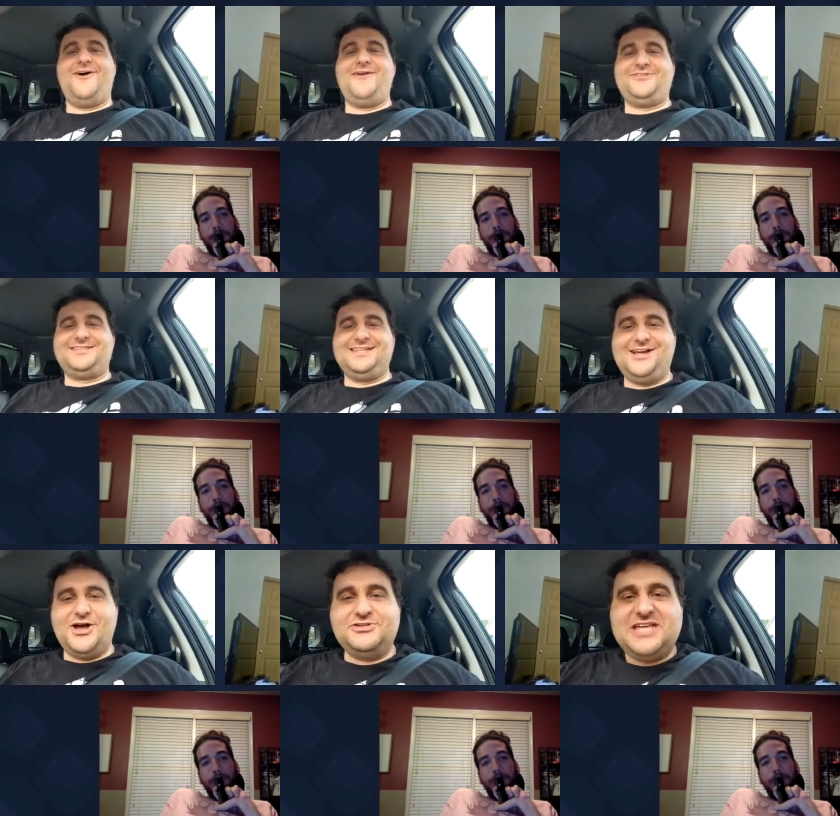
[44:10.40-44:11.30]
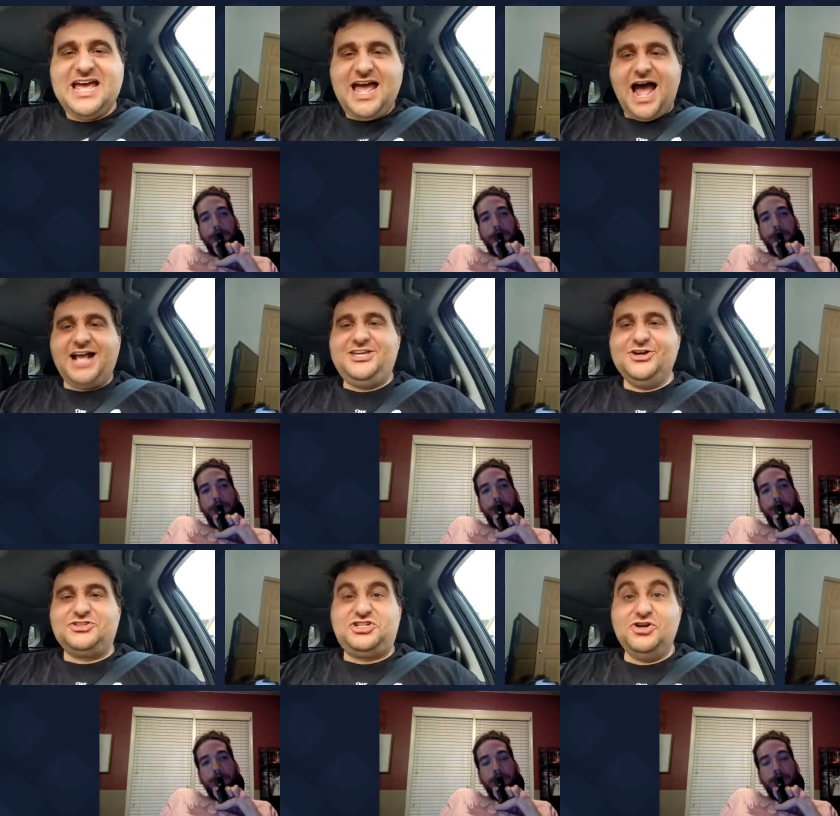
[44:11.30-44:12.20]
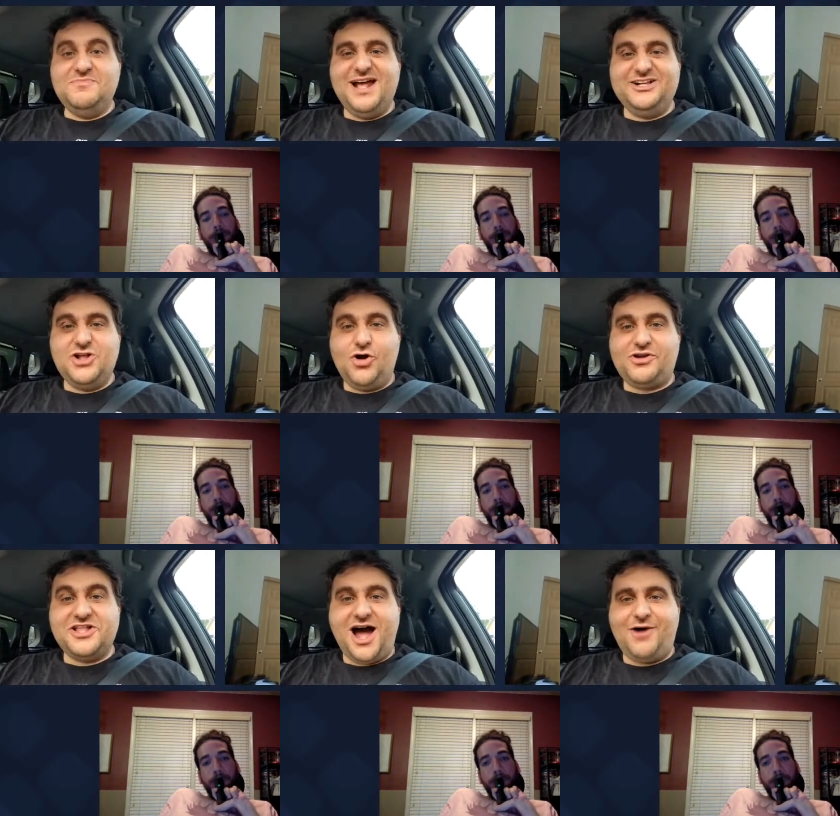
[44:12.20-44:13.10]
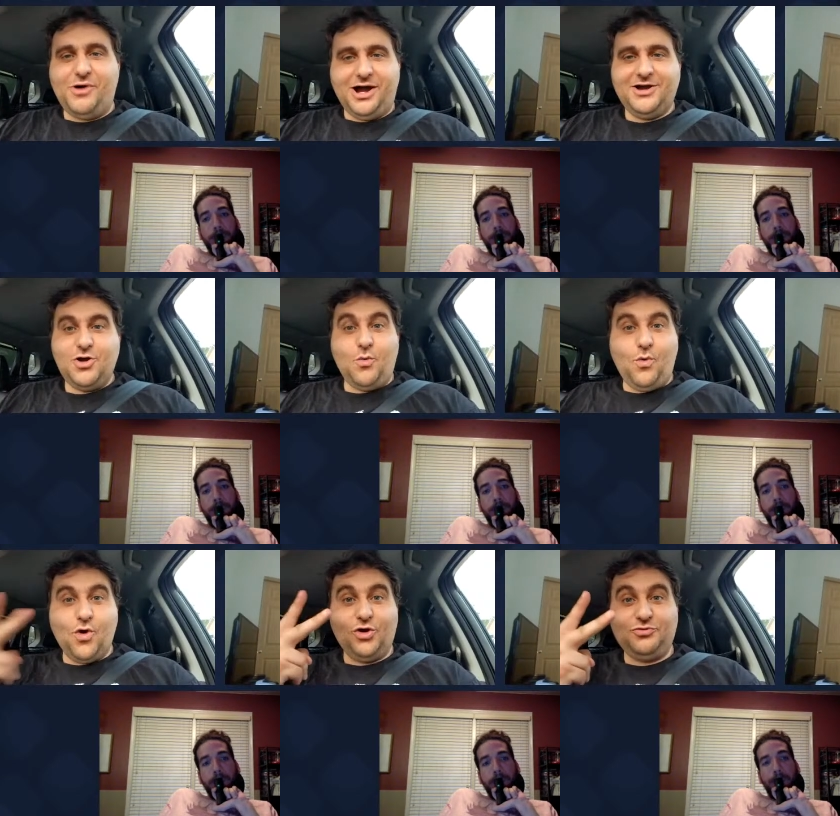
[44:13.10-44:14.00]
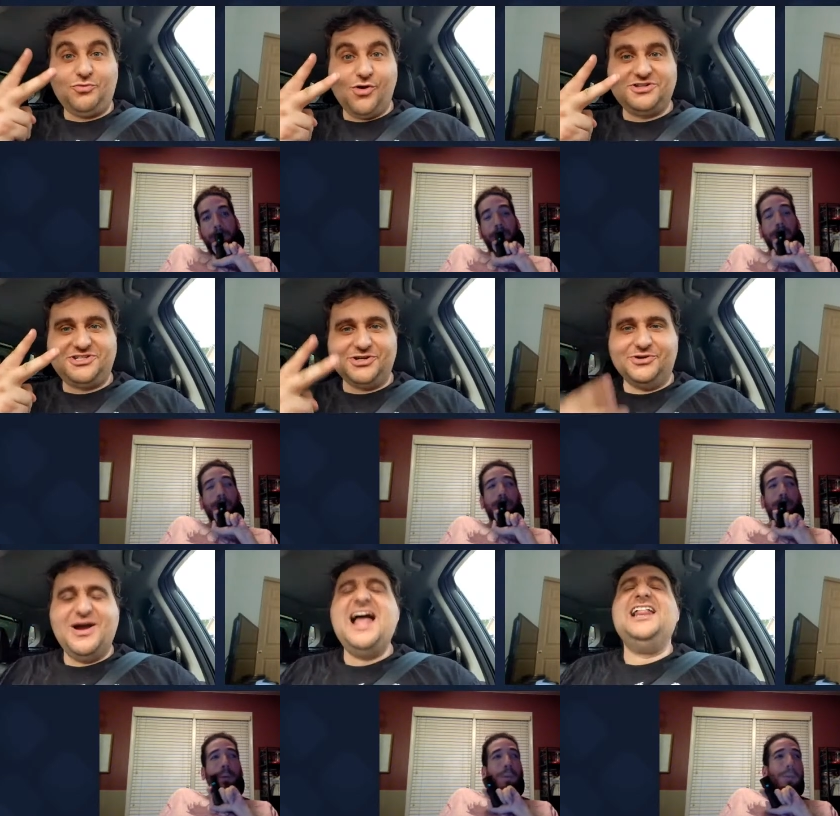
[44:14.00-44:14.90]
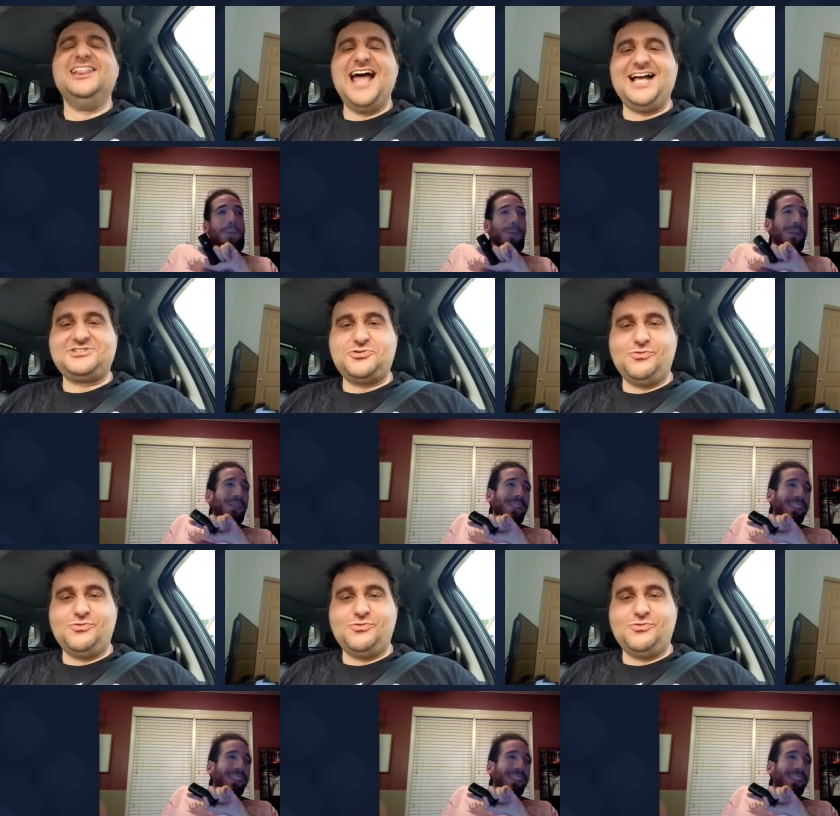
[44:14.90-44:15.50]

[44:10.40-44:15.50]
Speaker 1: office, he goes, "I killed two men in Okinawa, World War II last